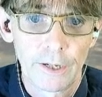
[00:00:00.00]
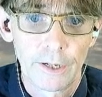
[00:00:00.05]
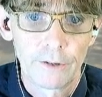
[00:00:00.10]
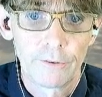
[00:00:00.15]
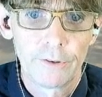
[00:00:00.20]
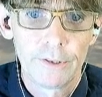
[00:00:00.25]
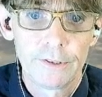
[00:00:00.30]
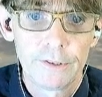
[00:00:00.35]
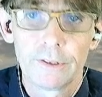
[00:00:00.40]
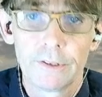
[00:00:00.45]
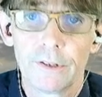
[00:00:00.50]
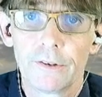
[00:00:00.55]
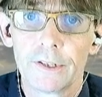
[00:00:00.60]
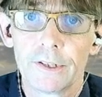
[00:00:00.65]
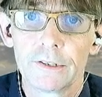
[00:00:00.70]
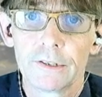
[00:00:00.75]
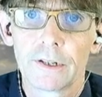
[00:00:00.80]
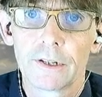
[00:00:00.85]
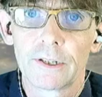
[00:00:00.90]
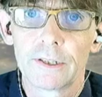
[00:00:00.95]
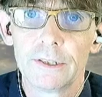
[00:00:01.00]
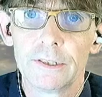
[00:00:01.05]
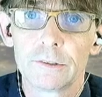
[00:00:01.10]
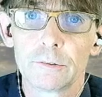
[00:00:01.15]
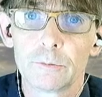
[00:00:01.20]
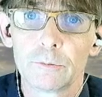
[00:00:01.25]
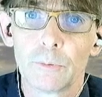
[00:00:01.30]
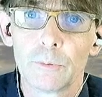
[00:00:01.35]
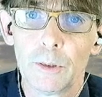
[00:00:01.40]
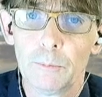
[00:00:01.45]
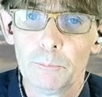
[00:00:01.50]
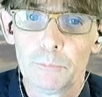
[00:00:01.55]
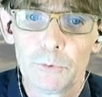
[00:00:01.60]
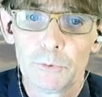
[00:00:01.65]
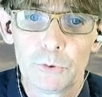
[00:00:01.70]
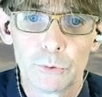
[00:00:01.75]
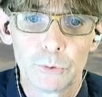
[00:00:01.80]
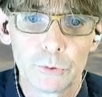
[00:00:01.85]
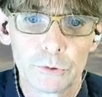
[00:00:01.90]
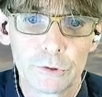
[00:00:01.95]
carries and things like this. I'm
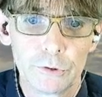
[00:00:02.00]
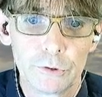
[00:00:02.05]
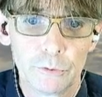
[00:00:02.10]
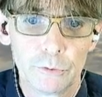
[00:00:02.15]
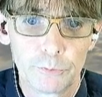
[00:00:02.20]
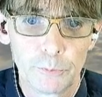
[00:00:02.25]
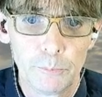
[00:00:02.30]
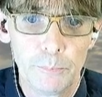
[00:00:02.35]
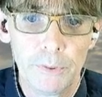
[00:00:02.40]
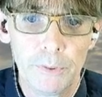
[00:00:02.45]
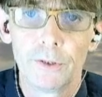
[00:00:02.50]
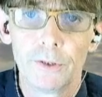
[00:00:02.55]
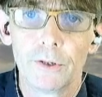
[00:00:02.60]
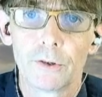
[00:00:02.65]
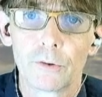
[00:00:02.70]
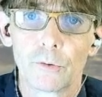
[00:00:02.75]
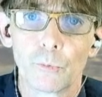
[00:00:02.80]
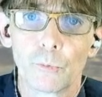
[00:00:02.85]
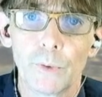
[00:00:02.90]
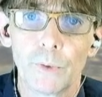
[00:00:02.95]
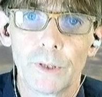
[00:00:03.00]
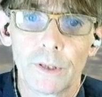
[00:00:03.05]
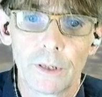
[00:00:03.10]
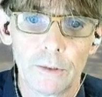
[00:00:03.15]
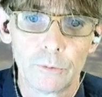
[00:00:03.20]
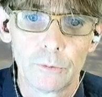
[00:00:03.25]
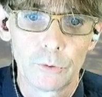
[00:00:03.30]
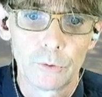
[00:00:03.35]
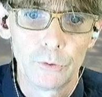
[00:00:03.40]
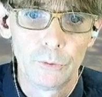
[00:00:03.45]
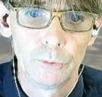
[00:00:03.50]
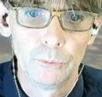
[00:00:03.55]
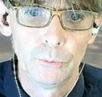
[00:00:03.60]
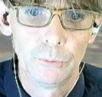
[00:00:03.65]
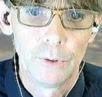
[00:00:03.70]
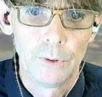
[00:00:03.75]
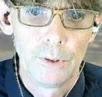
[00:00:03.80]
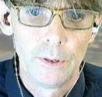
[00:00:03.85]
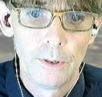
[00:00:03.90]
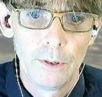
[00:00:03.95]
sure you're familiar with how to
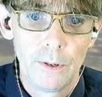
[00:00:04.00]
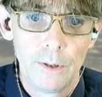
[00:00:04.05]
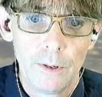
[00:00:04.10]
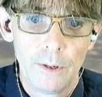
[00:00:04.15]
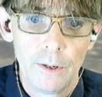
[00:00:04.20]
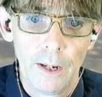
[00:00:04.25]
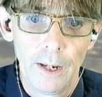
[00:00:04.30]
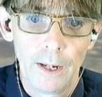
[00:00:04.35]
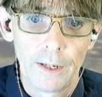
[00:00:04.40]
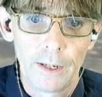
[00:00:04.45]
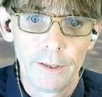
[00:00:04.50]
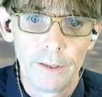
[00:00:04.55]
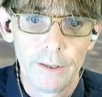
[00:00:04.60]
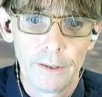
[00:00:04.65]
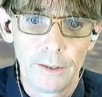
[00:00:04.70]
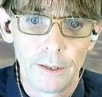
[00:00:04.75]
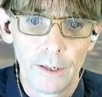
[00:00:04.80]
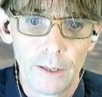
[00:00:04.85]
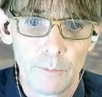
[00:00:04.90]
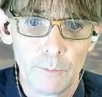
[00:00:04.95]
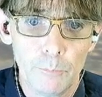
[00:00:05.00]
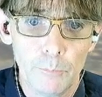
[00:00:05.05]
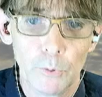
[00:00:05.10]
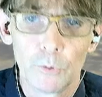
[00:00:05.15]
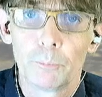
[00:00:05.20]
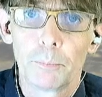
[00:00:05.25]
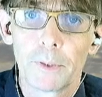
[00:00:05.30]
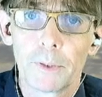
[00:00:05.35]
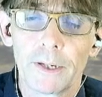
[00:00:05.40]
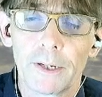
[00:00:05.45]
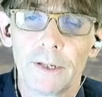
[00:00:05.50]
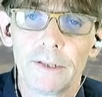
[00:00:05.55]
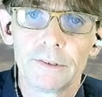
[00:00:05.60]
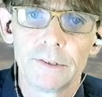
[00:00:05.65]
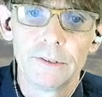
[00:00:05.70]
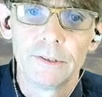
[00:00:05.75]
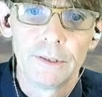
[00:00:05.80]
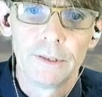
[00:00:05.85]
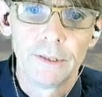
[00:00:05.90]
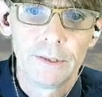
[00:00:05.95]
do adding and
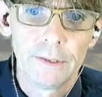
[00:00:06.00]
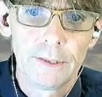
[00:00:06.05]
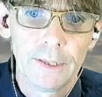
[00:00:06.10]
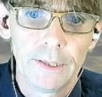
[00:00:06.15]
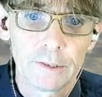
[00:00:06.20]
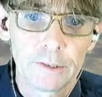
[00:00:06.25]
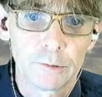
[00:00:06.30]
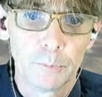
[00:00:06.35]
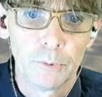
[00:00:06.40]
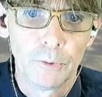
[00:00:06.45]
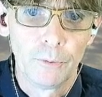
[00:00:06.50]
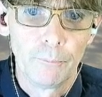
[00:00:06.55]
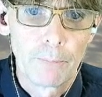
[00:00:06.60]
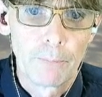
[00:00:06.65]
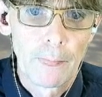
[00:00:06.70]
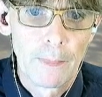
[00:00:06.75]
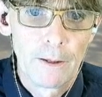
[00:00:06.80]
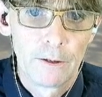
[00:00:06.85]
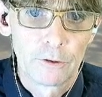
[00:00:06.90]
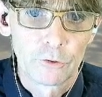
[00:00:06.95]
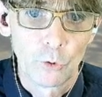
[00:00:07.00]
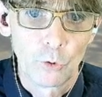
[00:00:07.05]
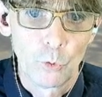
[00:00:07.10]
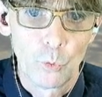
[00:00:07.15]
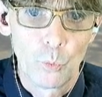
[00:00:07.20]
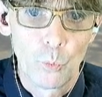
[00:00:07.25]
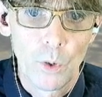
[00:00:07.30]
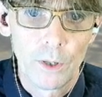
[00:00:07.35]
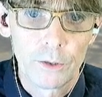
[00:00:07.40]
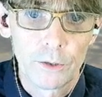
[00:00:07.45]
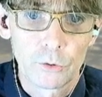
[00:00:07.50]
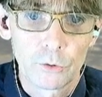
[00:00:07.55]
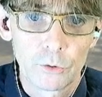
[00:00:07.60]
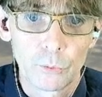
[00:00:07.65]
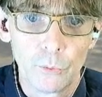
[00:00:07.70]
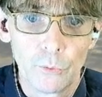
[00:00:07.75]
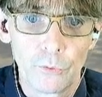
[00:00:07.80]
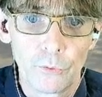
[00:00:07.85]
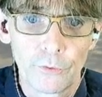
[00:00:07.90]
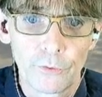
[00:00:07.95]
multiplication in decimal. So 1,
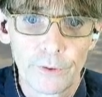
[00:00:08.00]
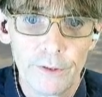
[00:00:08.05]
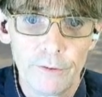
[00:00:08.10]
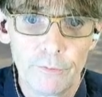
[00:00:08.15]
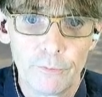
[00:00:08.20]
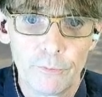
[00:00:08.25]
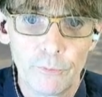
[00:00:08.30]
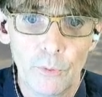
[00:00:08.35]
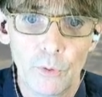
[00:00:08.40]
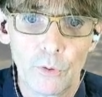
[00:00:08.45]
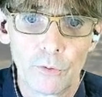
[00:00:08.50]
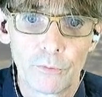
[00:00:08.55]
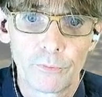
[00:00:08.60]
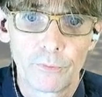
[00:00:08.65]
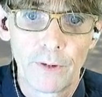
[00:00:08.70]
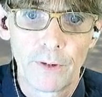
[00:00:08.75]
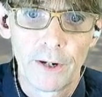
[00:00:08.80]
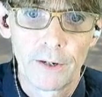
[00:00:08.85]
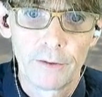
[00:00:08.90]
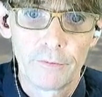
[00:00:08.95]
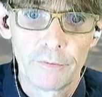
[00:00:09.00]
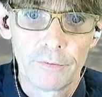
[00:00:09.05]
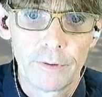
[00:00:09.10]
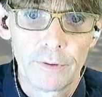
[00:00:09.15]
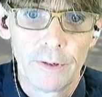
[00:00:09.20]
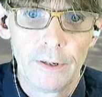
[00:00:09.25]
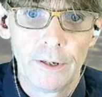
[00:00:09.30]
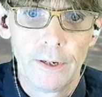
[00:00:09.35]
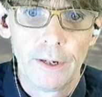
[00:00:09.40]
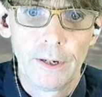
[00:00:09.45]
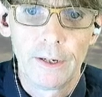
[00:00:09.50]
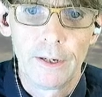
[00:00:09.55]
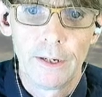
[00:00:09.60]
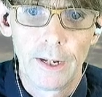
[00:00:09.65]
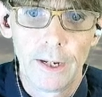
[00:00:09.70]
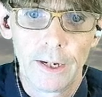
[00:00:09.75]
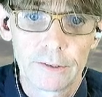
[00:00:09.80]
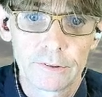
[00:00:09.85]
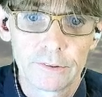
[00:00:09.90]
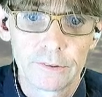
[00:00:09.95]
2, 3, 4, 5 in
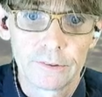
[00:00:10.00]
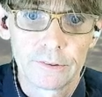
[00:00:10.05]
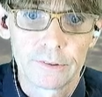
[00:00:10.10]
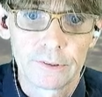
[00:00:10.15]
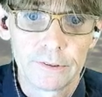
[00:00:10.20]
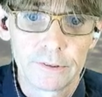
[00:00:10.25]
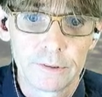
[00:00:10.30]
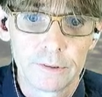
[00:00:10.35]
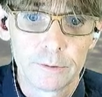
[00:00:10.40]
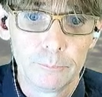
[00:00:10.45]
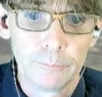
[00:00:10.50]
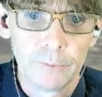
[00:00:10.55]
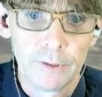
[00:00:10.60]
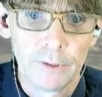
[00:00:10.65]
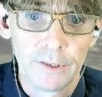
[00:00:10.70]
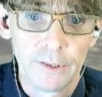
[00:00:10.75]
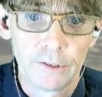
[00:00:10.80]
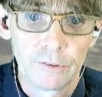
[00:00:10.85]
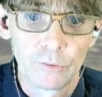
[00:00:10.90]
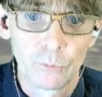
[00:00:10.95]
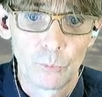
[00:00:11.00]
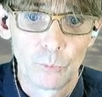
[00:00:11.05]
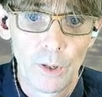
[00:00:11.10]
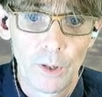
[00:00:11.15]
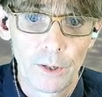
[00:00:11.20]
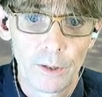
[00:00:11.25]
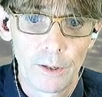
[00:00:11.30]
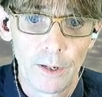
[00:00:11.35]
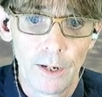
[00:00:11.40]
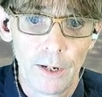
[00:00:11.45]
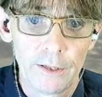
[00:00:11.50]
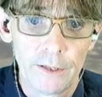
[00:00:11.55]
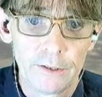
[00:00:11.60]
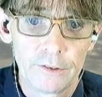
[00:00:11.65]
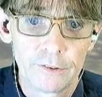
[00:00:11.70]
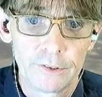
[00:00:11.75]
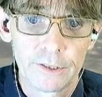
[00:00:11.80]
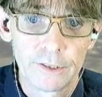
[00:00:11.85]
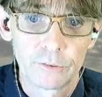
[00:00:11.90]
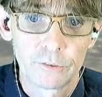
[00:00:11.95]
the hexal system is
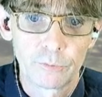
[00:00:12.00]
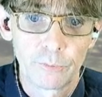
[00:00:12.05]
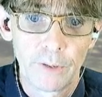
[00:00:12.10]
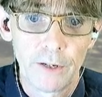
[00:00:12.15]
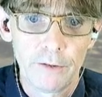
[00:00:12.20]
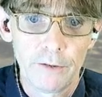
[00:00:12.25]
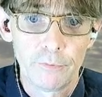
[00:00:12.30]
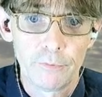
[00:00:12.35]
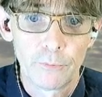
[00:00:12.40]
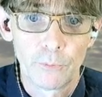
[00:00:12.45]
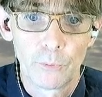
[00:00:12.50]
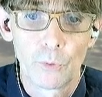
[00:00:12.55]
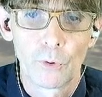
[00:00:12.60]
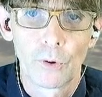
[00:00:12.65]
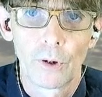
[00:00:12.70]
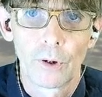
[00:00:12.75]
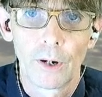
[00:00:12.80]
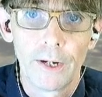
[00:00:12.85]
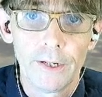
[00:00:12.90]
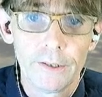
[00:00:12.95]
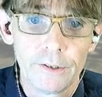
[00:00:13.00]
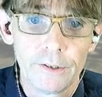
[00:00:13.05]
1865 or